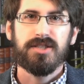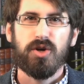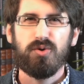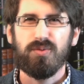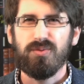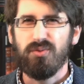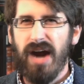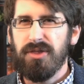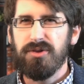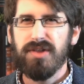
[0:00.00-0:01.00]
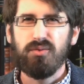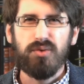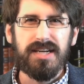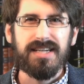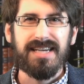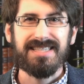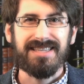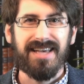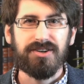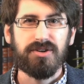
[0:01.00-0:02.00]
So rather than reading his
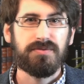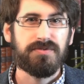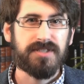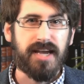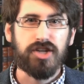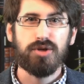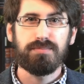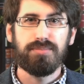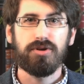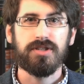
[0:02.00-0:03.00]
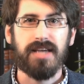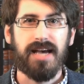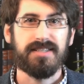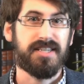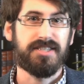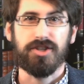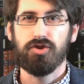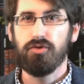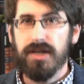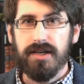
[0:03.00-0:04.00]
letter of sanctioned books as a
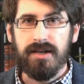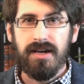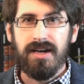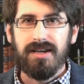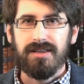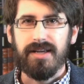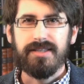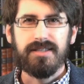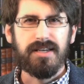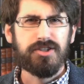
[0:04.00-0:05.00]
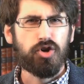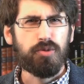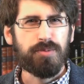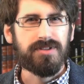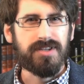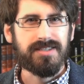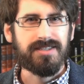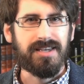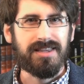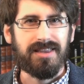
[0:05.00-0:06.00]
decree, let's interpret
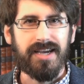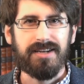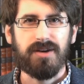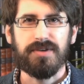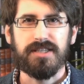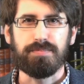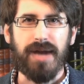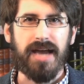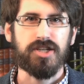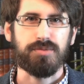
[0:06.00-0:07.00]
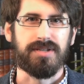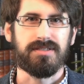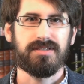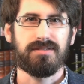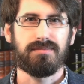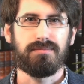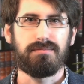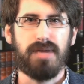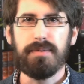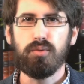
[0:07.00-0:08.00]
this in light of his banishments
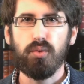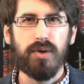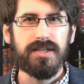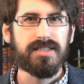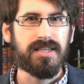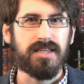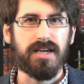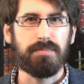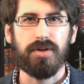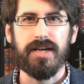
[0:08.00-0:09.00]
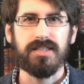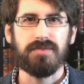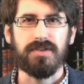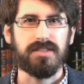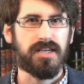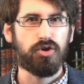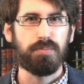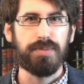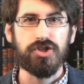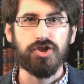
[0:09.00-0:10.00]
maybe we're witnessing the complaints of a single
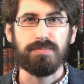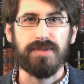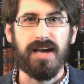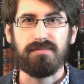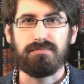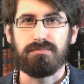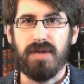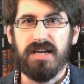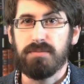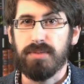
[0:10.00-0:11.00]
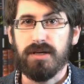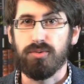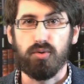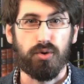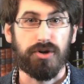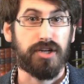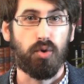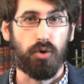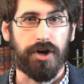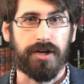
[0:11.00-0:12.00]
bishop that many people were
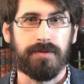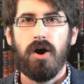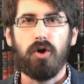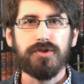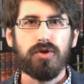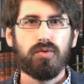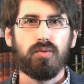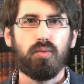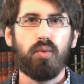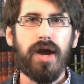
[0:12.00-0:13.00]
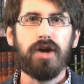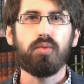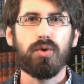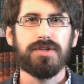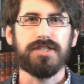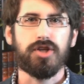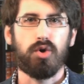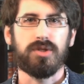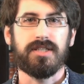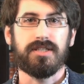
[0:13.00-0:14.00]
ignoring. Also, where were these
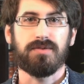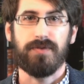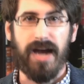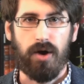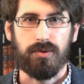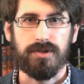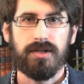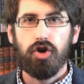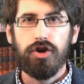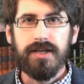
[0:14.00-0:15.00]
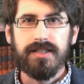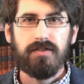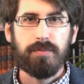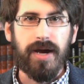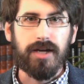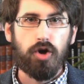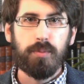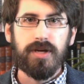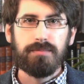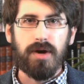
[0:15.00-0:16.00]
codices found? Critics of the
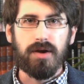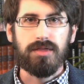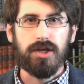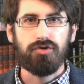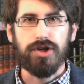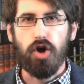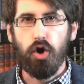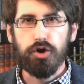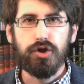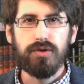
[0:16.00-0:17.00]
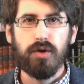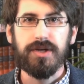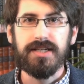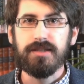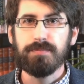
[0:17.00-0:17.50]
Pachomian monk theory argue that we need